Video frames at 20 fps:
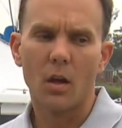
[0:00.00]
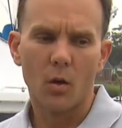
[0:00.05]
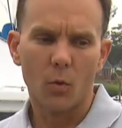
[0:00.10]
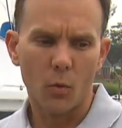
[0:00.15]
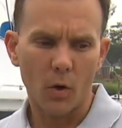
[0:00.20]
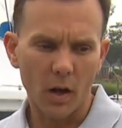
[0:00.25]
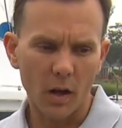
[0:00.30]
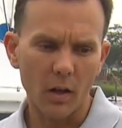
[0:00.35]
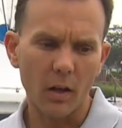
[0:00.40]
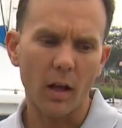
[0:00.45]

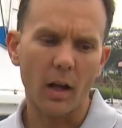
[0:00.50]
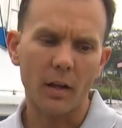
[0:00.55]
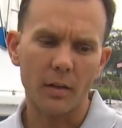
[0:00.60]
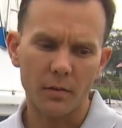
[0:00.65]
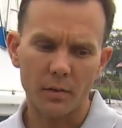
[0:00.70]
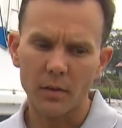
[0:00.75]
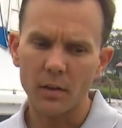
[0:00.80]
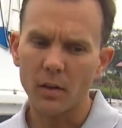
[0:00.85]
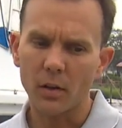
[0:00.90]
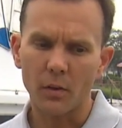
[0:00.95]
Well,
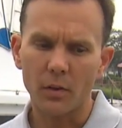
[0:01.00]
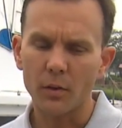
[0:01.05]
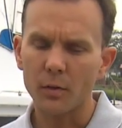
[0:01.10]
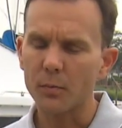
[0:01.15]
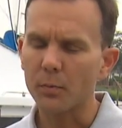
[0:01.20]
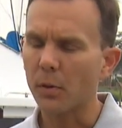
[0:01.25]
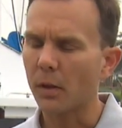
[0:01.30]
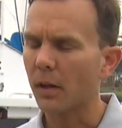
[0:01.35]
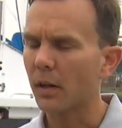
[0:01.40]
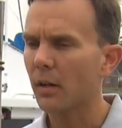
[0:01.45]
there's
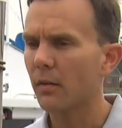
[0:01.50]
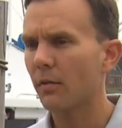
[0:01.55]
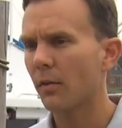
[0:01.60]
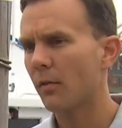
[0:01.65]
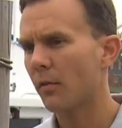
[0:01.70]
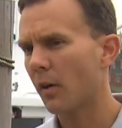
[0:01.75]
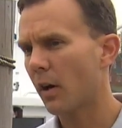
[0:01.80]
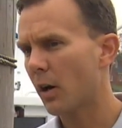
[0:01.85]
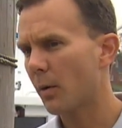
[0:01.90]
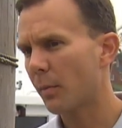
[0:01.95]
plenty of
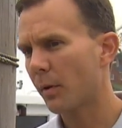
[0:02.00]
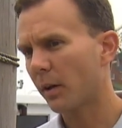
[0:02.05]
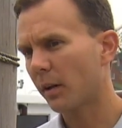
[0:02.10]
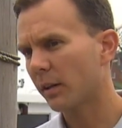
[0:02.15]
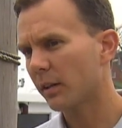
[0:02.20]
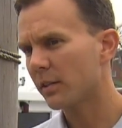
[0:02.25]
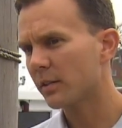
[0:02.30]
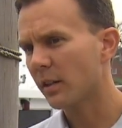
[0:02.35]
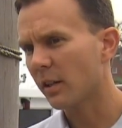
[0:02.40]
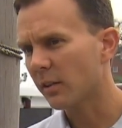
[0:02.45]

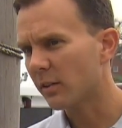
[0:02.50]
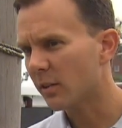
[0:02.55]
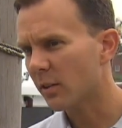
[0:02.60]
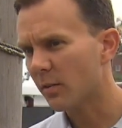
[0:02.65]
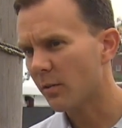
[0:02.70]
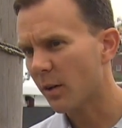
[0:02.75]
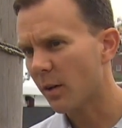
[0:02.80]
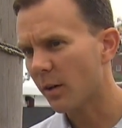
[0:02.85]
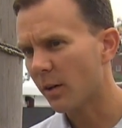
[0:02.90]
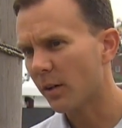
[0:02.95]
environmentally sensitive
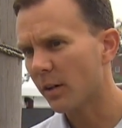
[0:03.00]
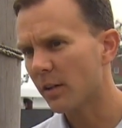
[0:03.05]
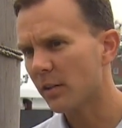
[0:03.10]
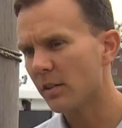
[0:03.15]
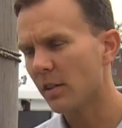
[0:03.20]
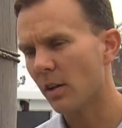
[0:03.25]
areas,